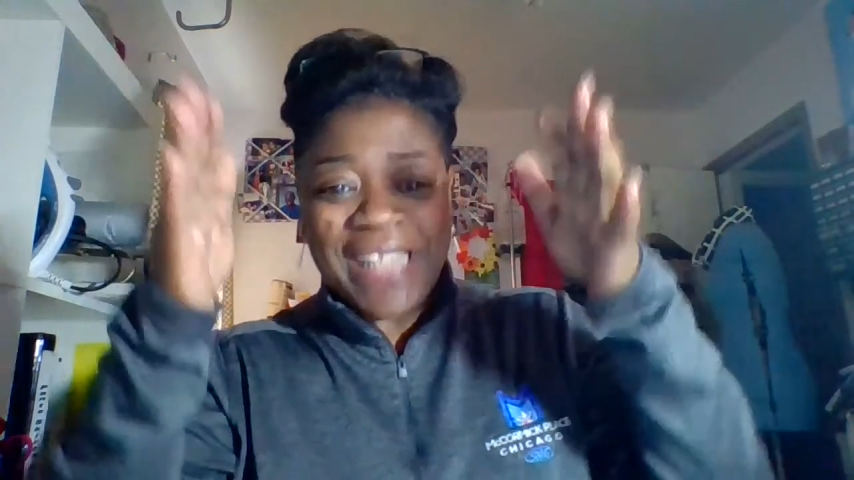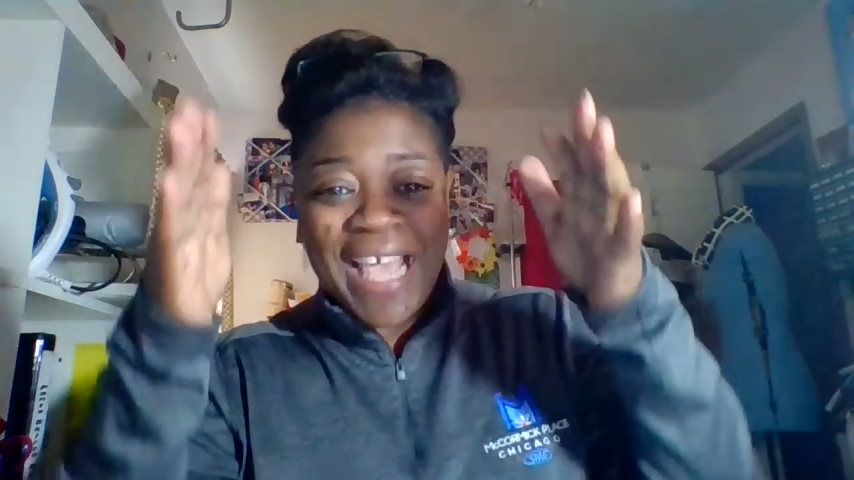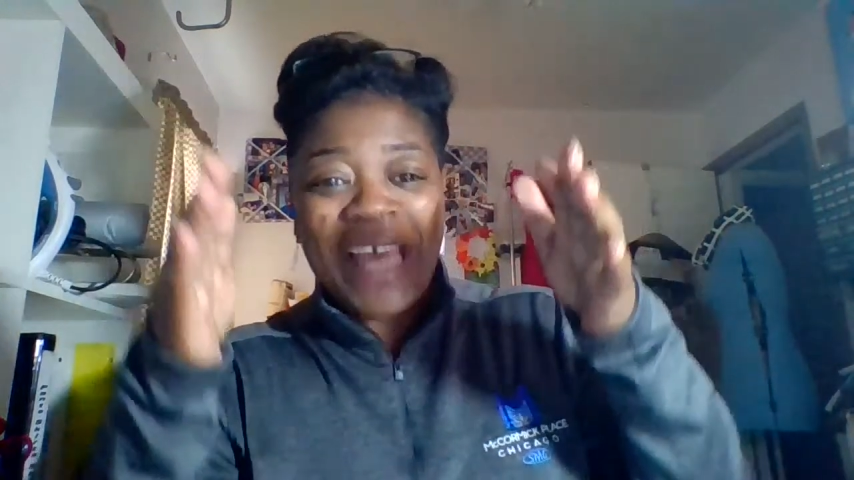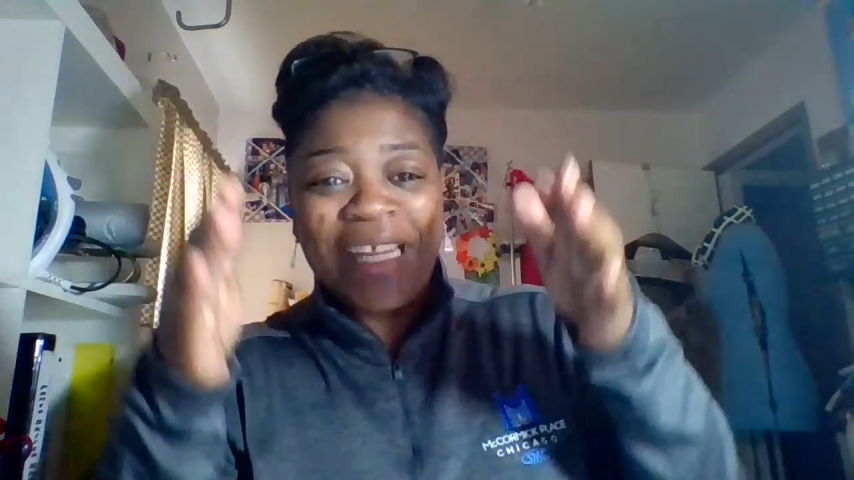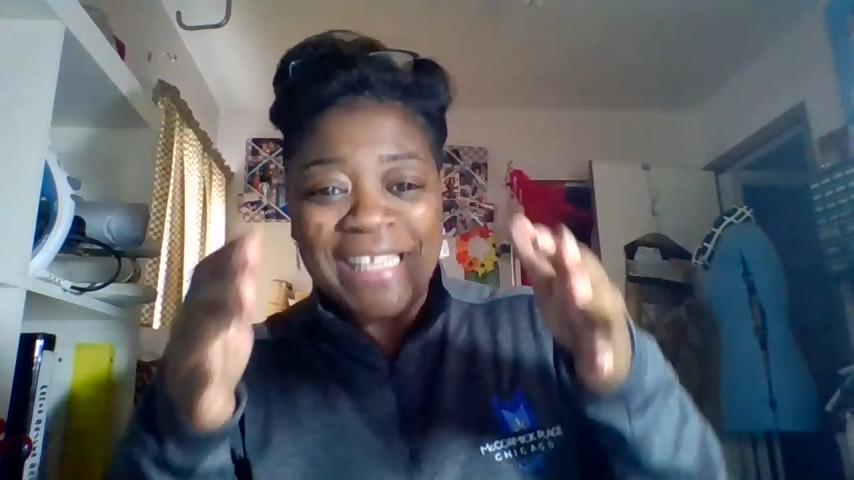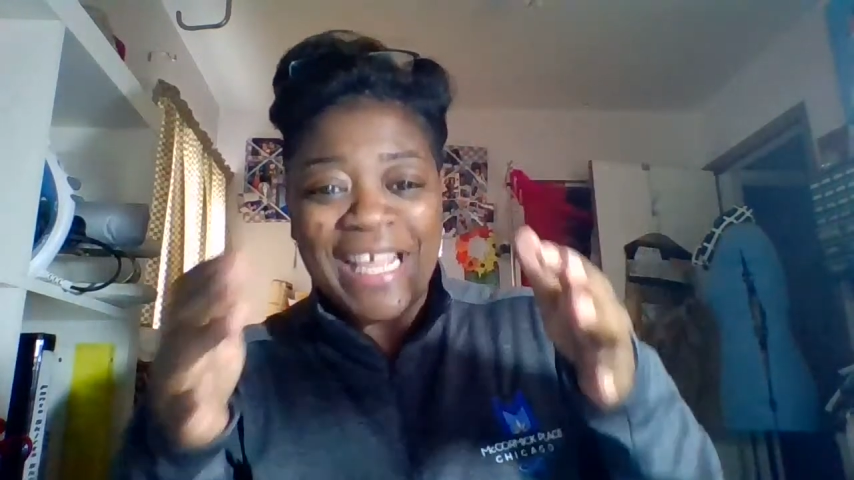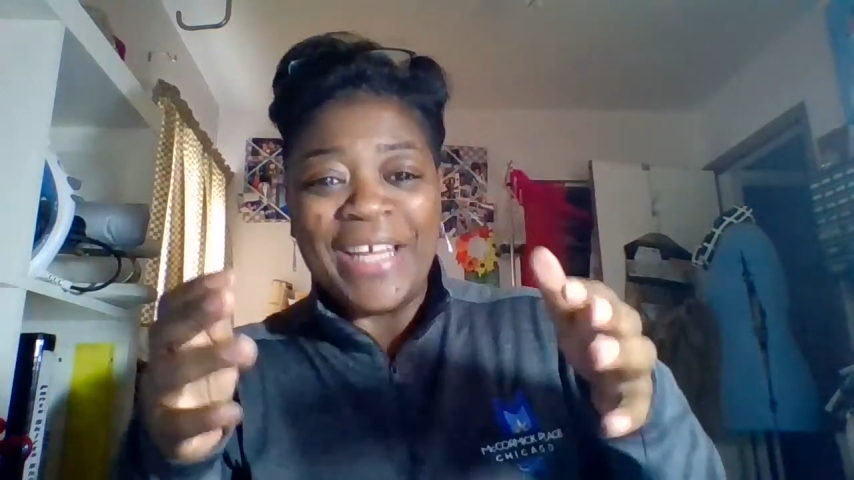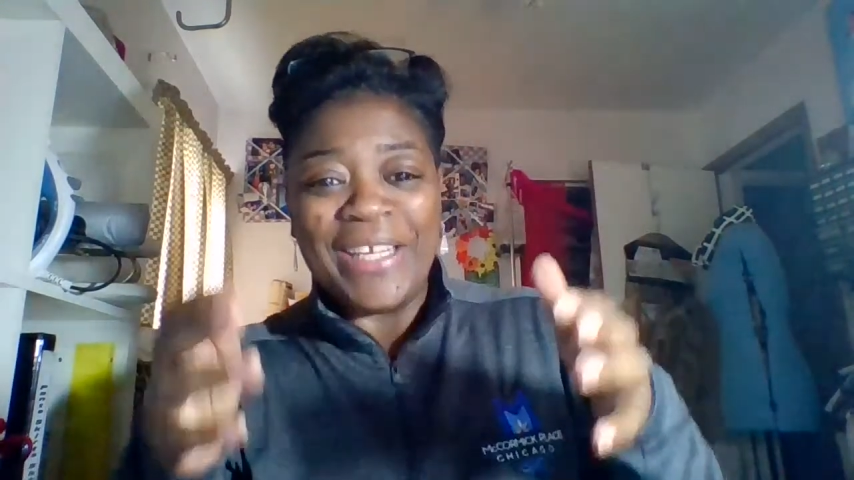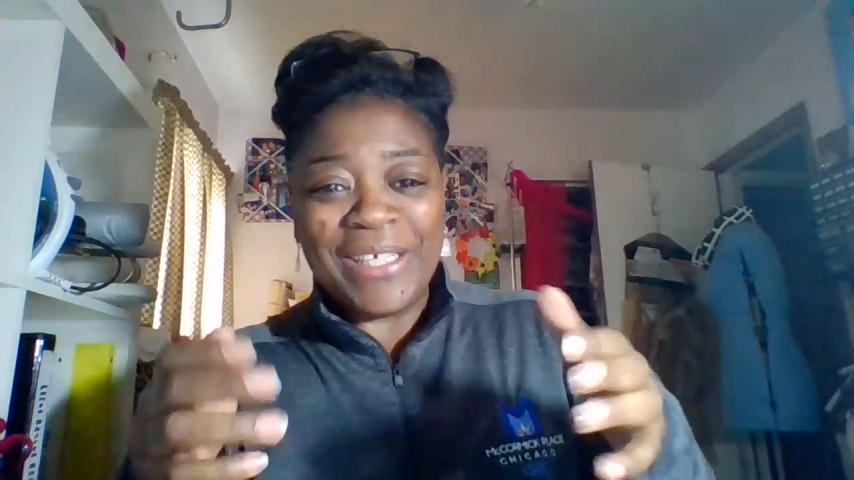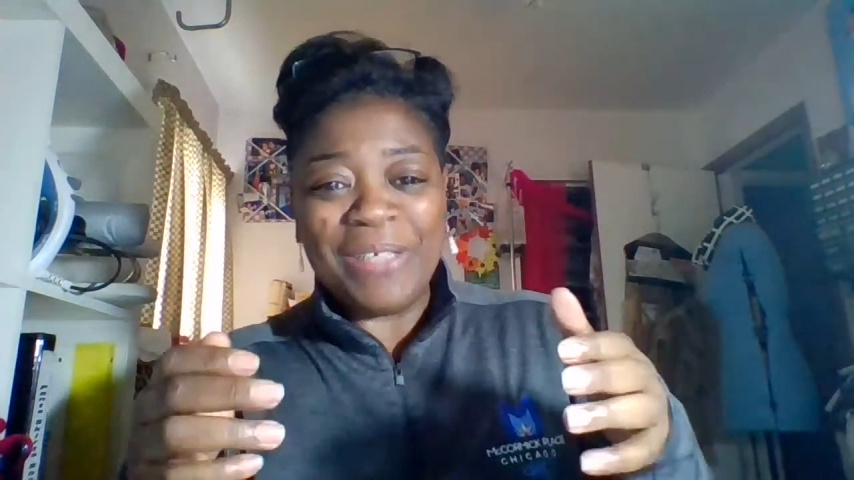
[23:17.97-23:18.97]
sized
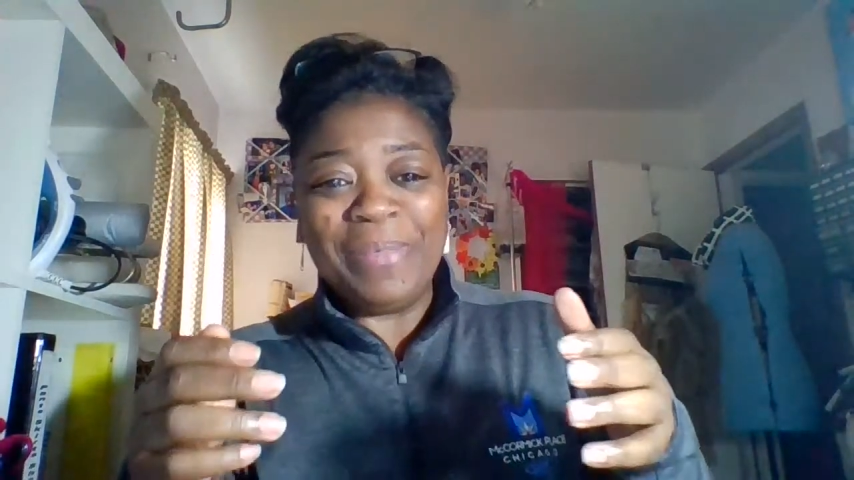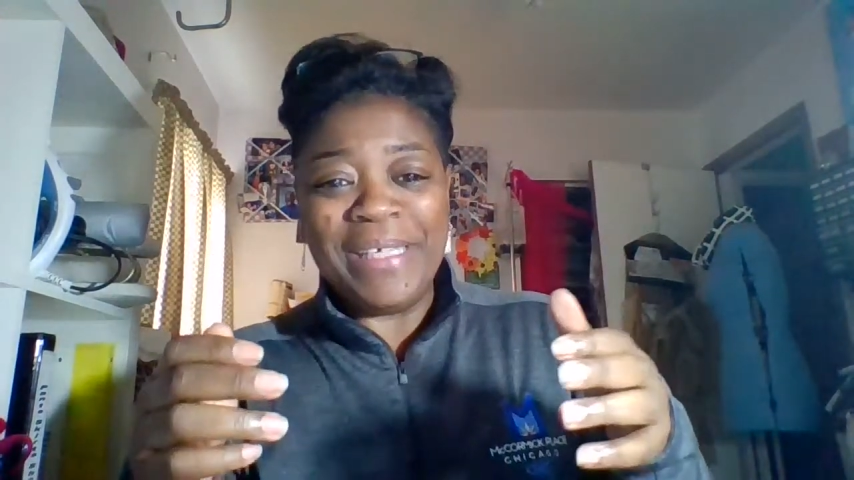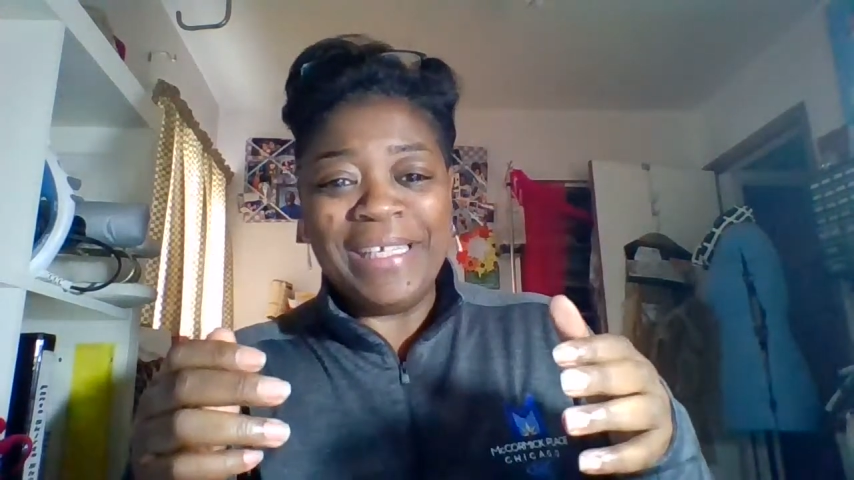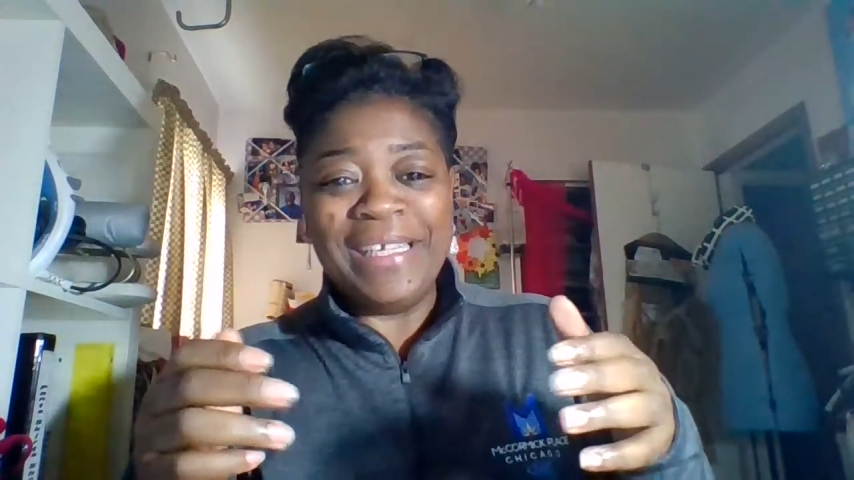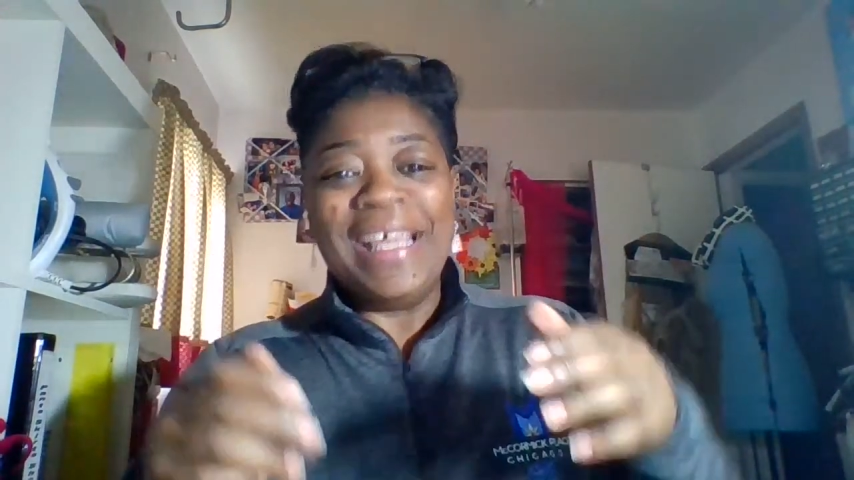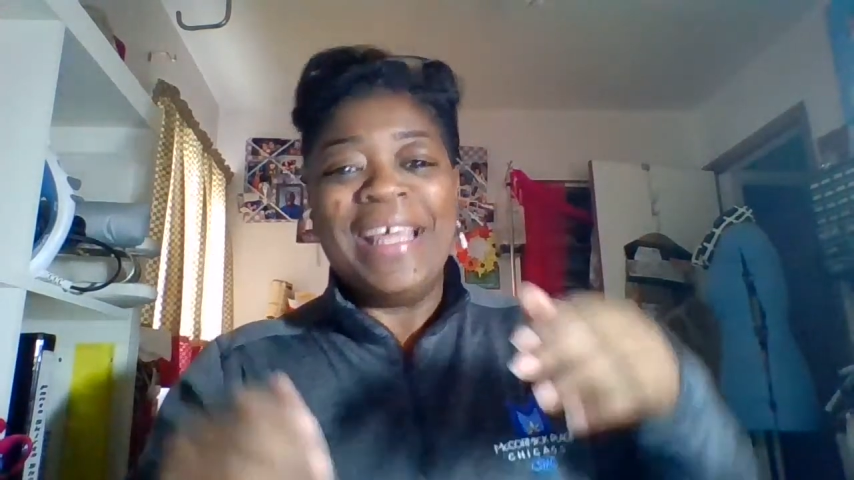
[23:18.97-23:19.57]
down a little bit,